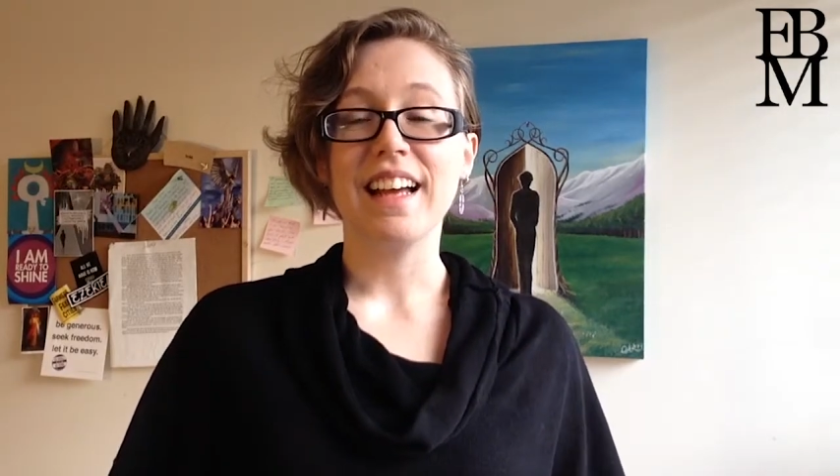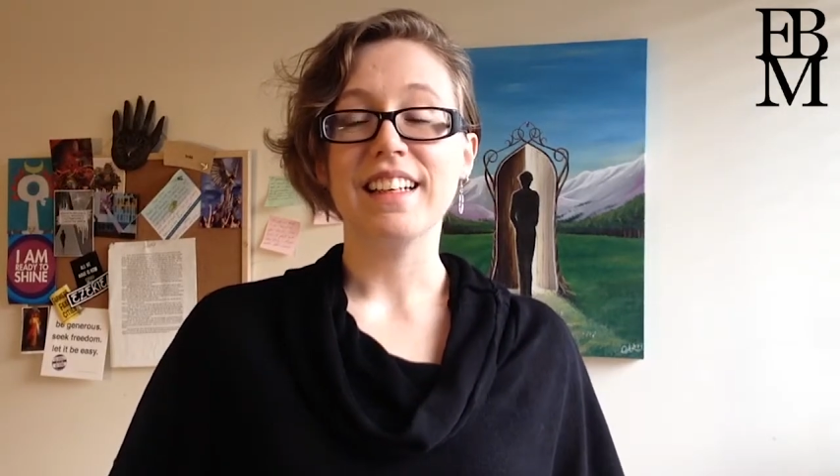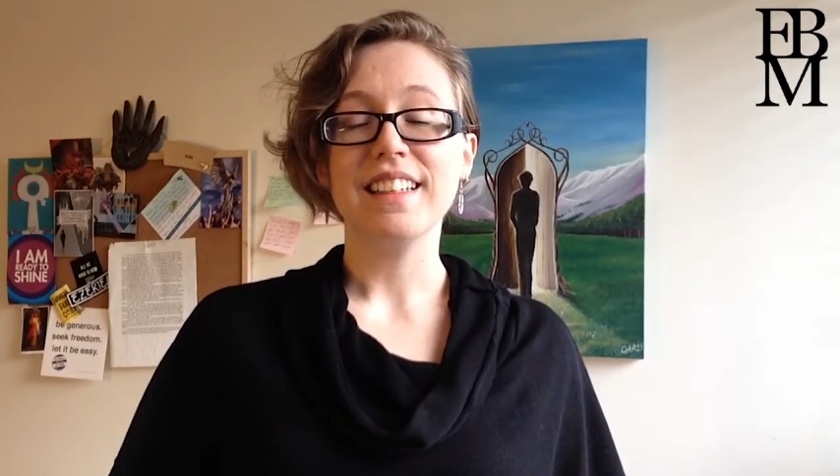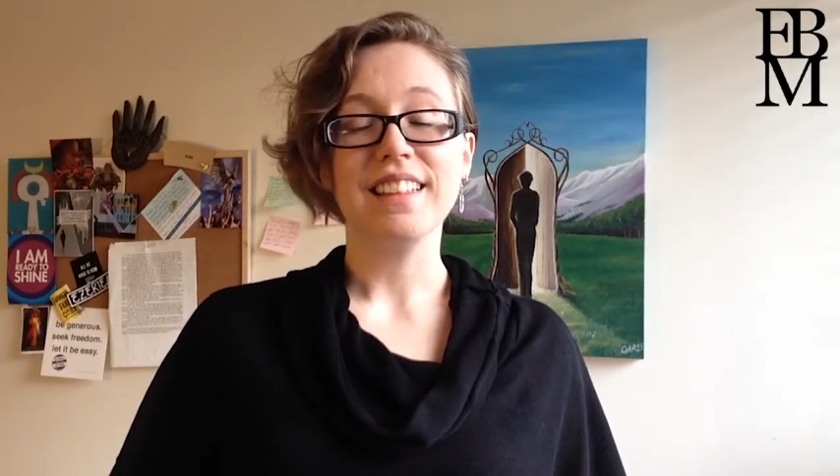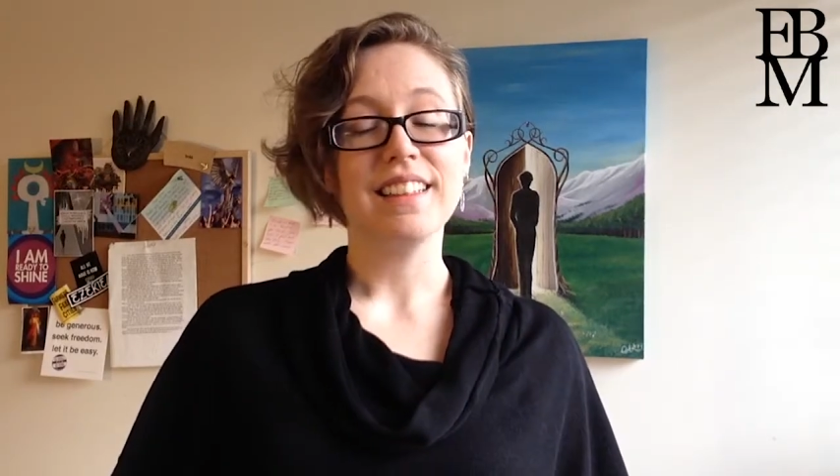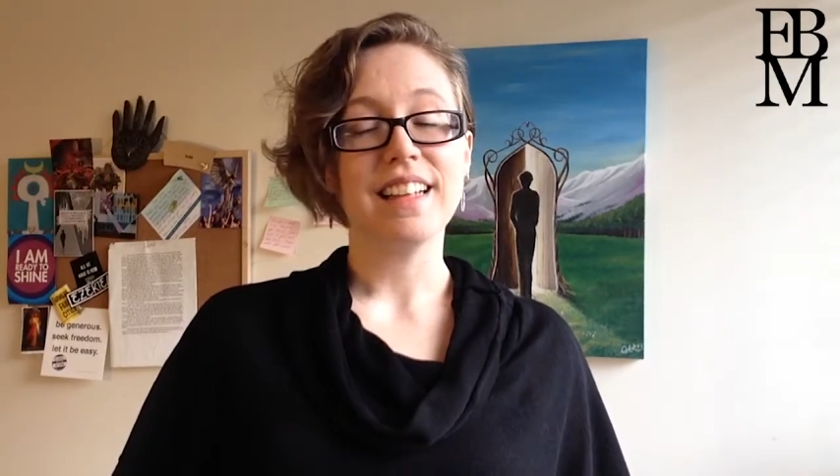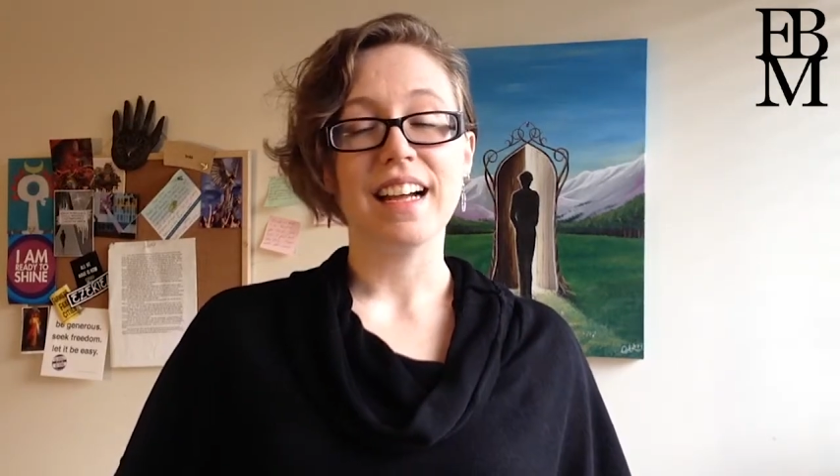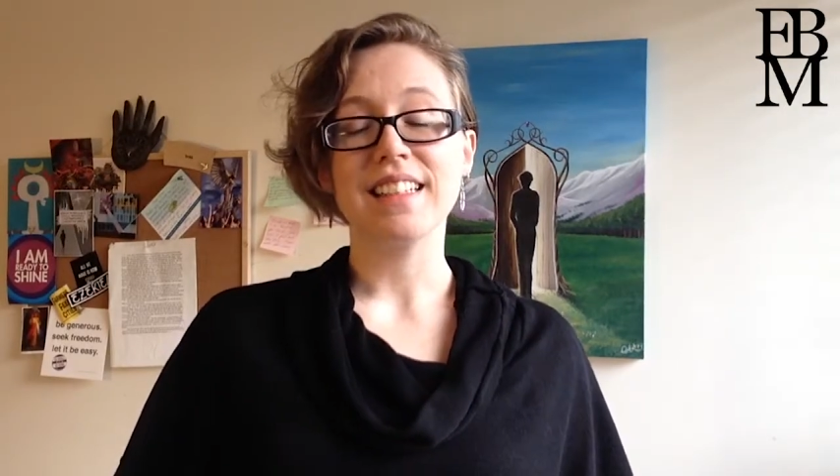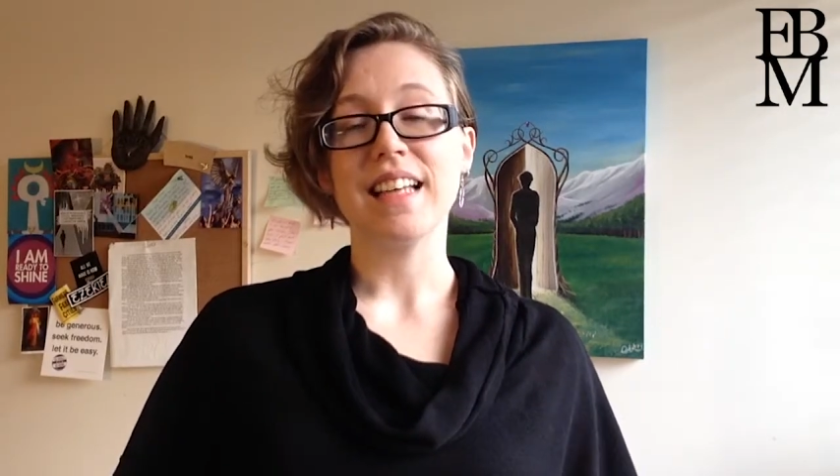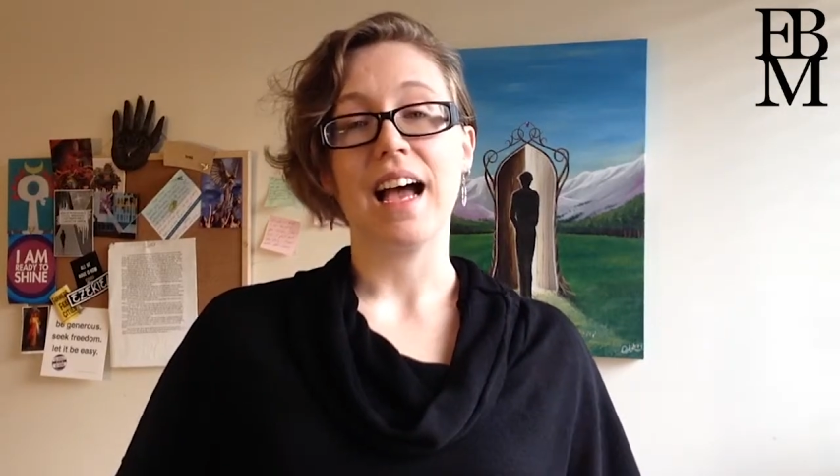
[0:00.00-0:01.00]
And
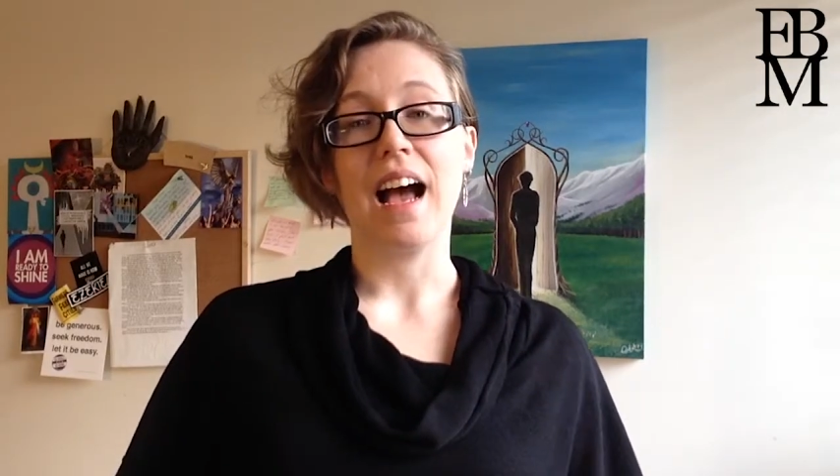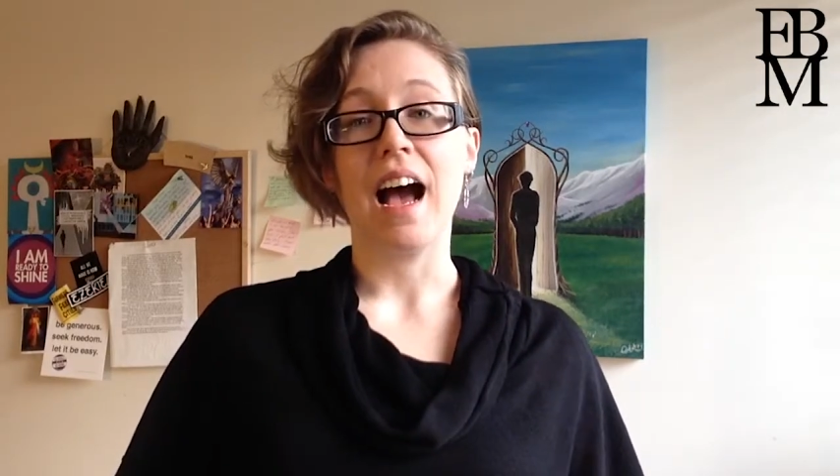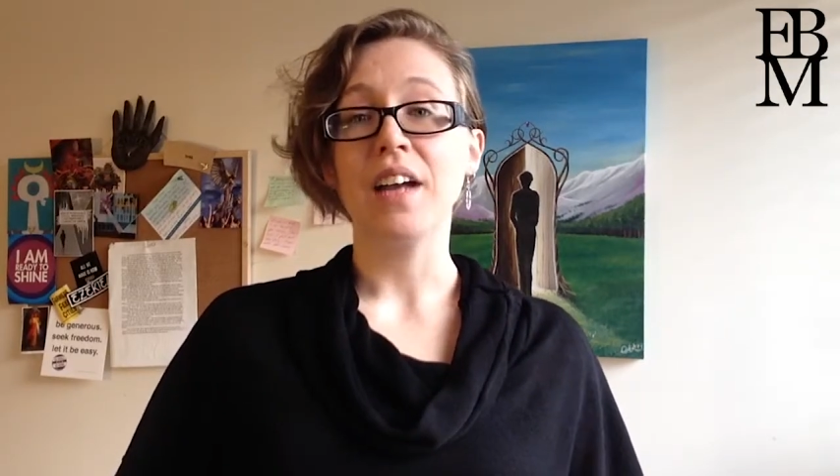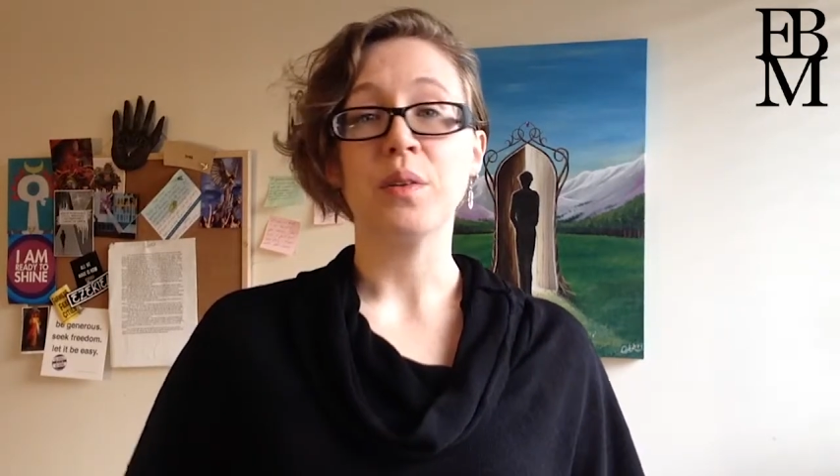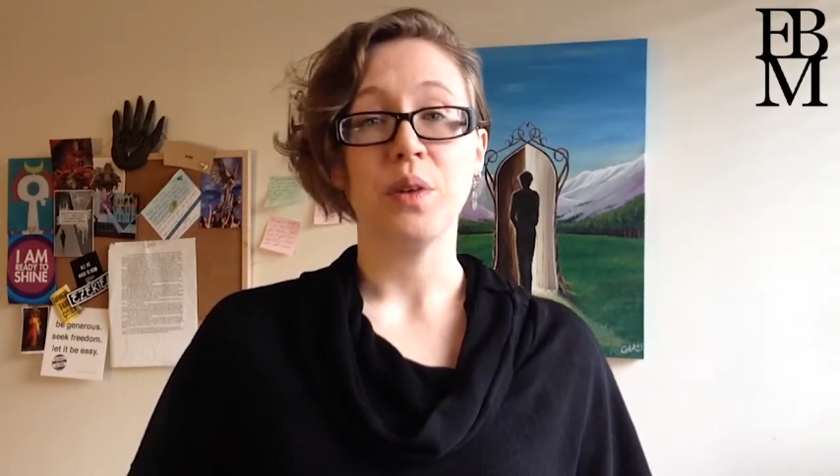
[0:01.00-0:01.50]
guys, I